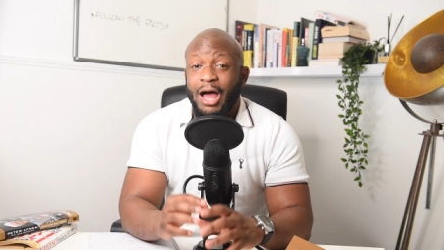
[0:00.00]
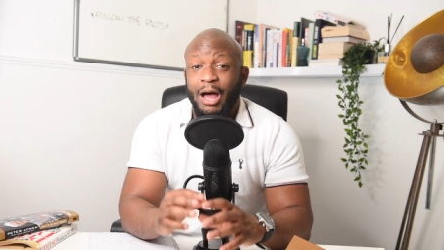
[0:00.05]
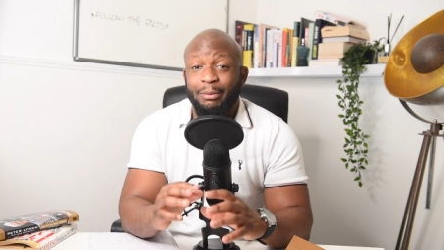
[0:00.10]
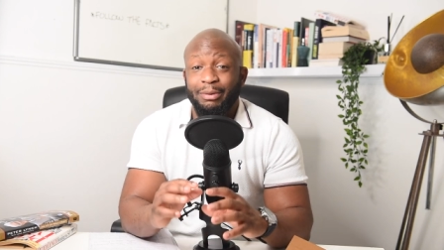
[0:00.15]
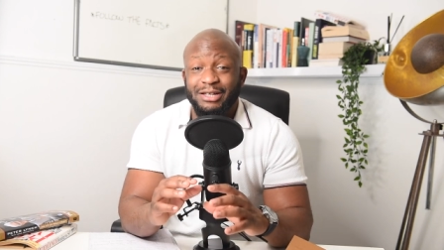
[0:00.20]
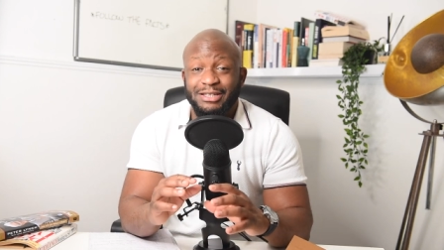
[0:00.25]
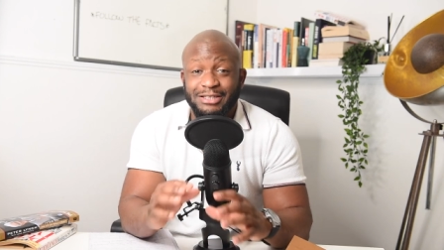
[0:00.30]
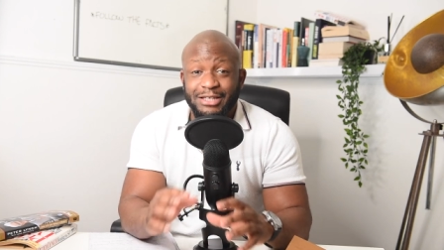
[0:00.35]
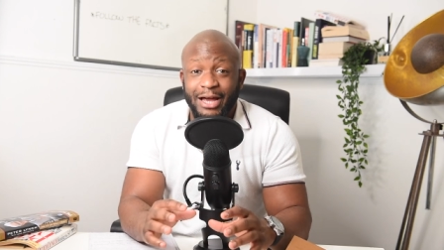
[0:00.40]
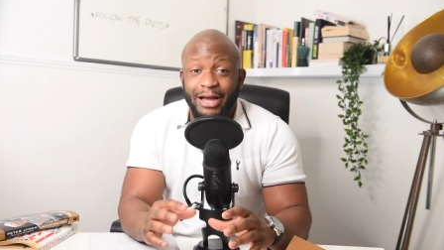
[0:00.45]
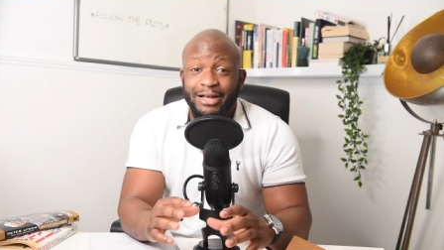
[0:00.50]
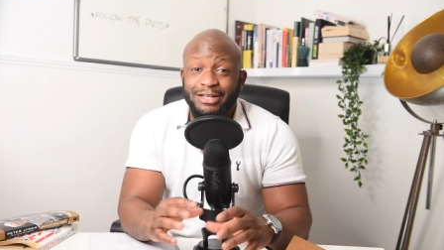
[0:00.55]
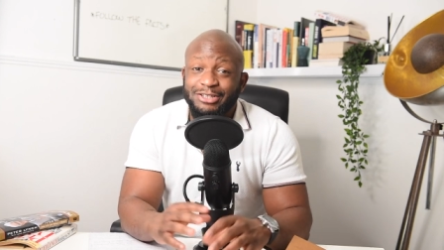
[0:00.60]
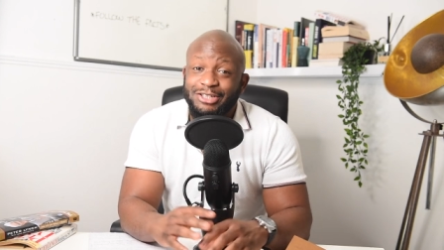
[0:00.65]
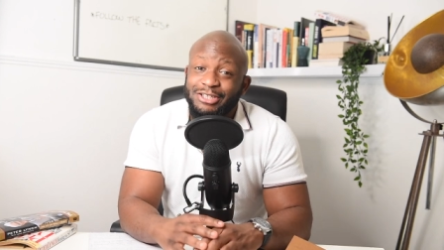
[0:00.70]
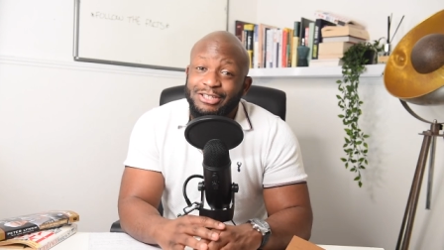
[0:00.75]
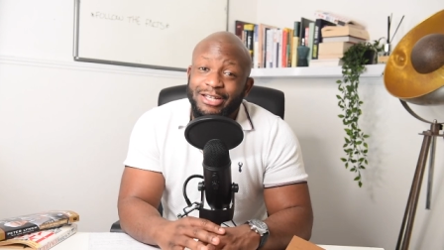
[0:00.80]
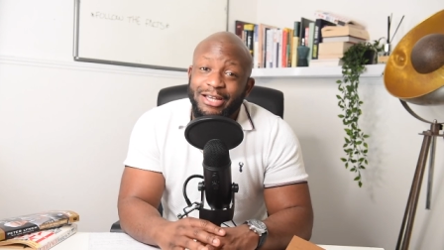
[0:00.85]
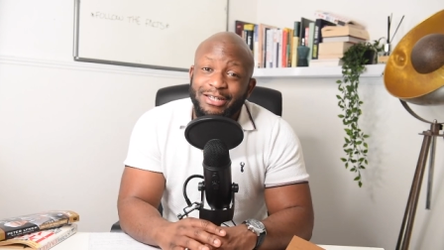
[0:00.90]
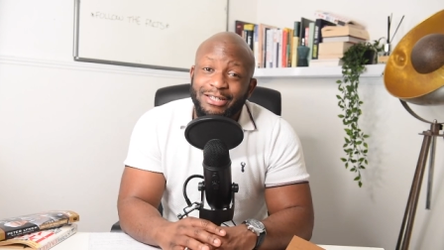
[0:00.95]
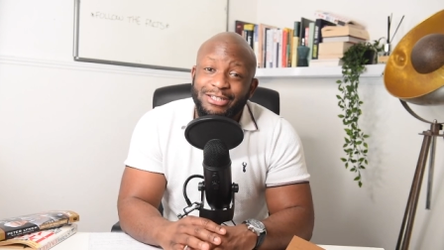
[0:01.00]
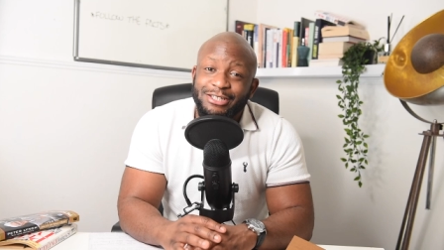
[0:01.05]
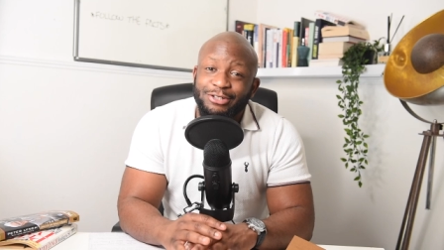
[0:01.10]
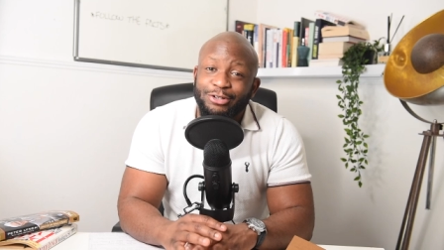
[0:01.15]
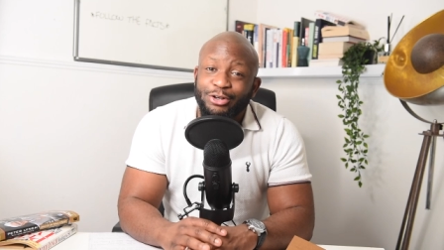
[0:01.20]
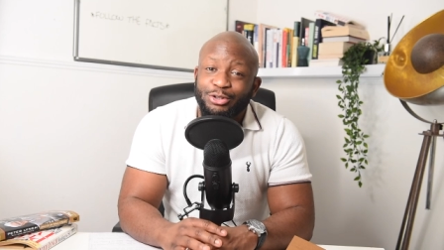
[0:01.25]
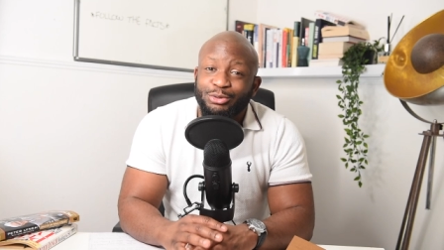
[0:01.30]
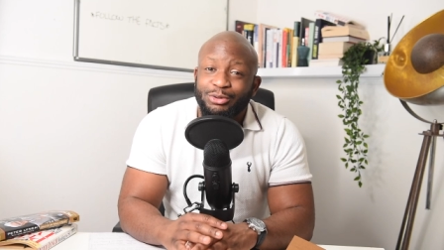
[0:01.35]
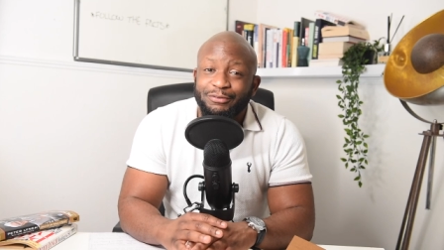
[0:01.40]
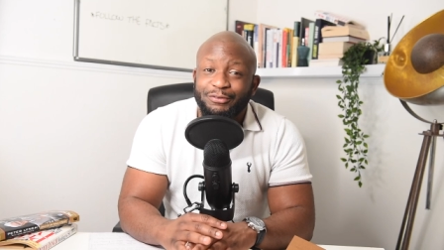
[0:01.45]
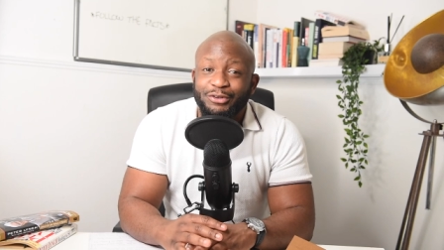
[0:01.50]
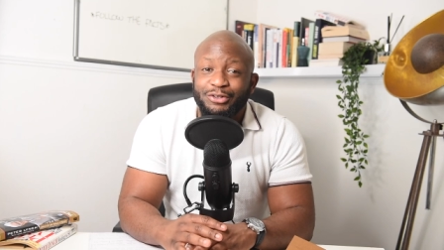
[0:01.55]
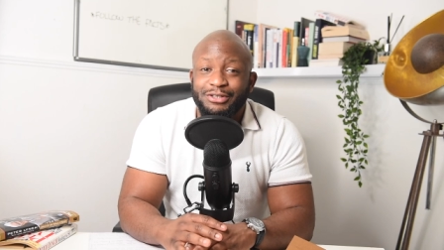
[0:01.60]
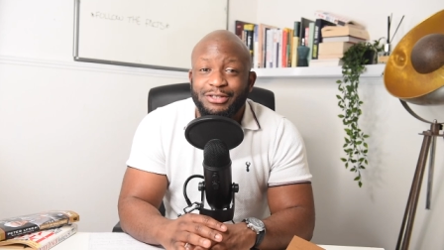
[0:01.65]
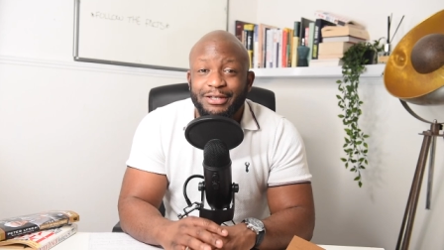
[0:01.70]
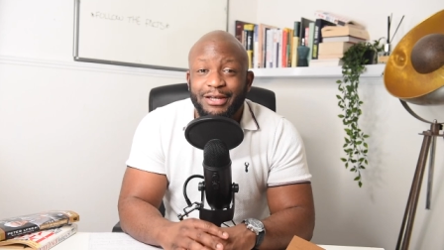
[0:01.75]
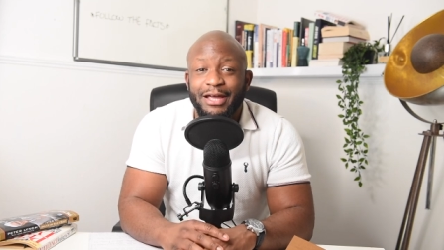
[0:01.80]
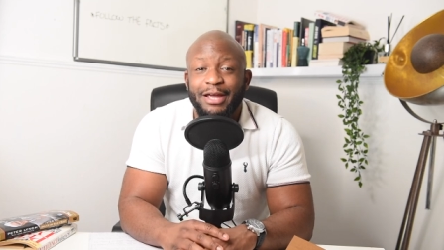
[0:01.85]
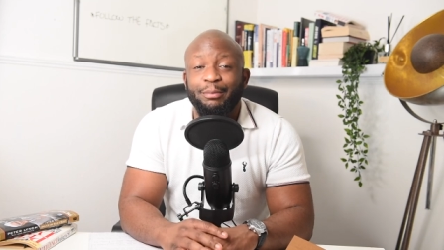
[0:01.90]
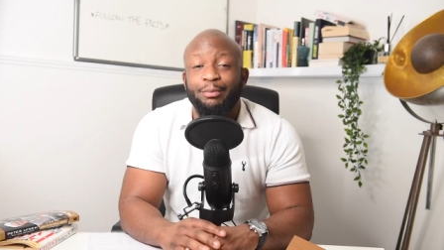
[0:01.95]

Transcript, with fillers: I'm excited to share these stocks with you today.